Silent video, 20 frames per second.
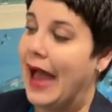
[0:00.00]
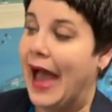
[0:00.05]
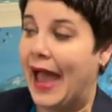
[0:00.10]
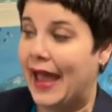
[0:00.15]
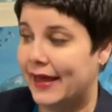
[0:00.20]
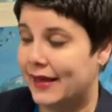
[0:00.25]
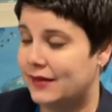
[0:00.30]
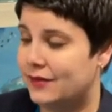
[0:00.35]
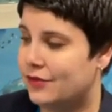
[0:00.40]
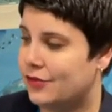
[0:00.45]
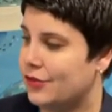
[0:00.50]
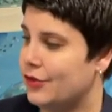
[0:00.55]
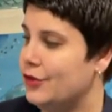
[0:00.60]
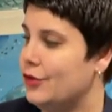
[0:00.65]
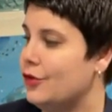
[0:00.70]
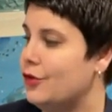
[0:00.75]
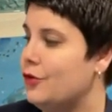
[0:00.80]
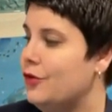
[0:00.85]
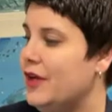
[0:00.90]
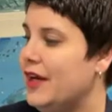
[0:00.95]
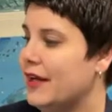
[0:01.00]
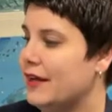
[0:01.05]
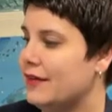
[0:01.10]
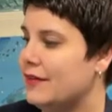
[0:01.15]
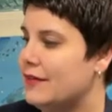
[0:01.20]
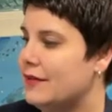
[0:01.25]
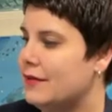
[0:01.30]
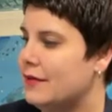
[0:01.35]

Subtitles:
Answer your critics.